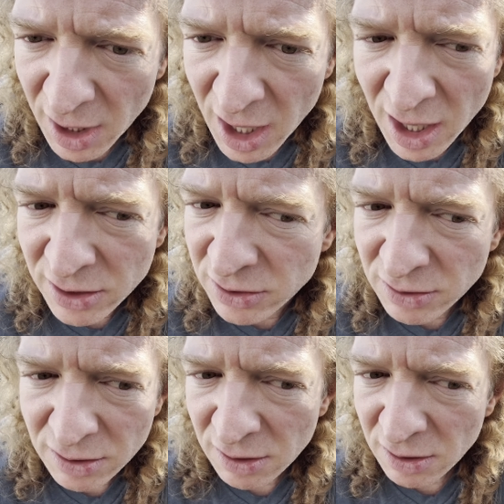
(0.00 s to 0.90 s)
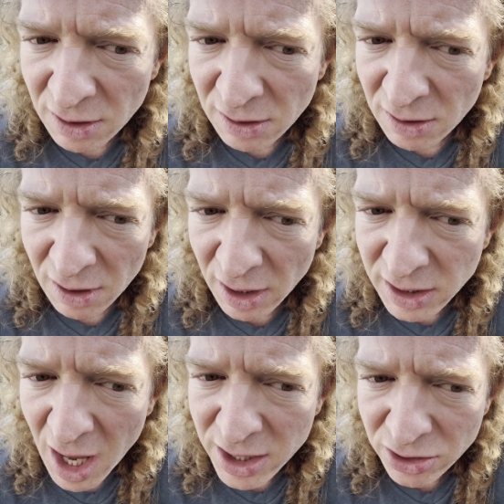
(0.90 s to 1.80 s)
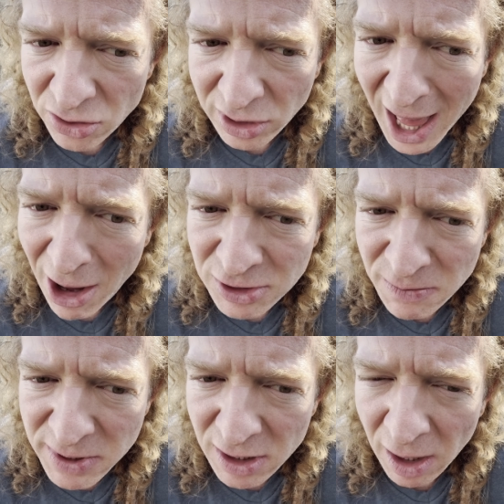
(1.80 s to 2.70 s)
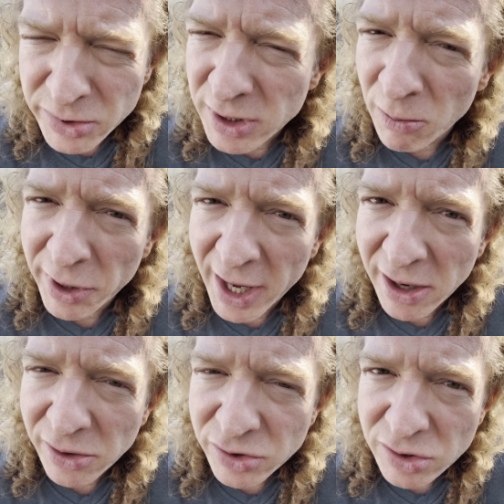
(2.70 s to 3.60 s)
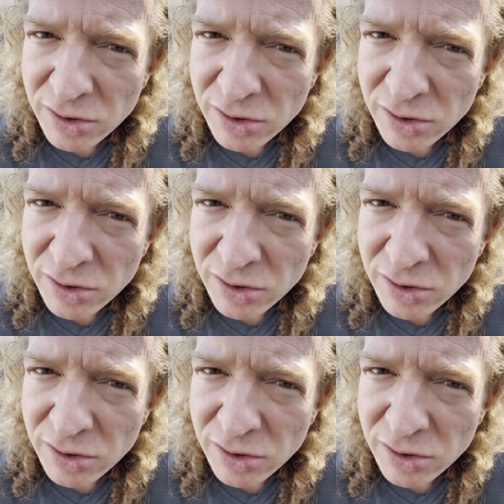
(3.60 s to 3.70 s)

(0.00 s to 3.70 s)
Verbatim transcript: And again, you're allowed to become someone else.